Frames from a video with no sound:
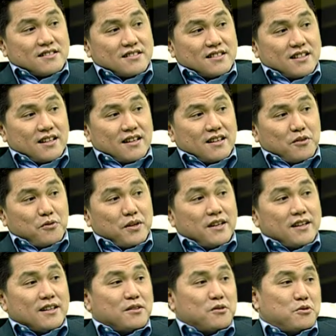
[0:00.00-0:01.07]
I think we
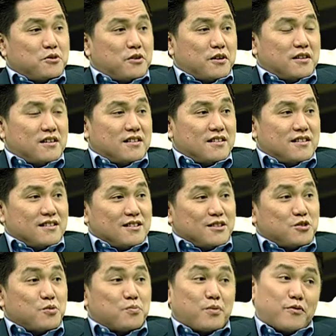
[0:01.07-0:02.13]
need to
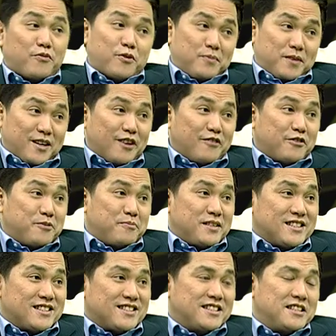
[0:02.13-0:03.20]
support from the
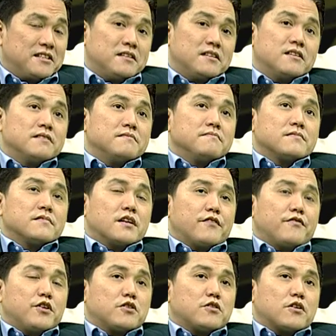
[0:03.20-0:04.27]
governments.
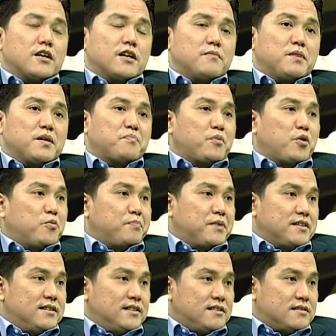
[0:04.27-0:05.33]
If you're talking about
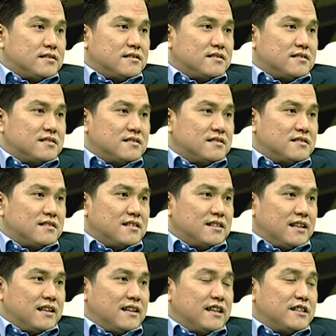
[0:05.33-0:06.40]
properties, I
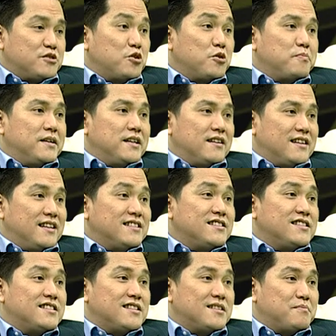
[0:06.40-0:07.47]
think there should be a
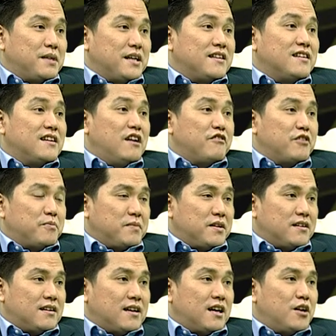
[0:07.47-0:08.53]
decision by the
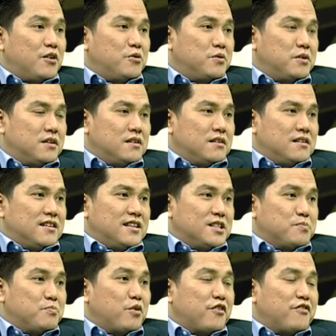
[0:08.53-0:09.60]
government how
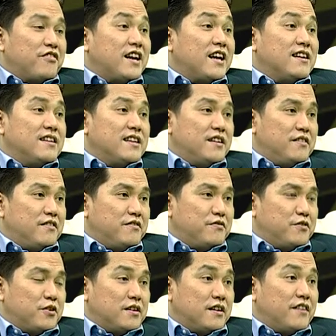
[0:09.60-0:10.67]
is more friendly
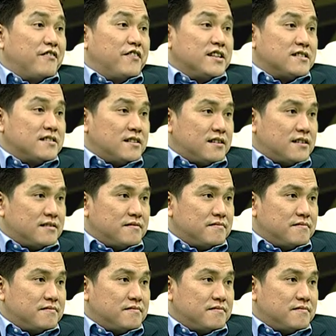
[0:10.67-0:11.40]
for the investor.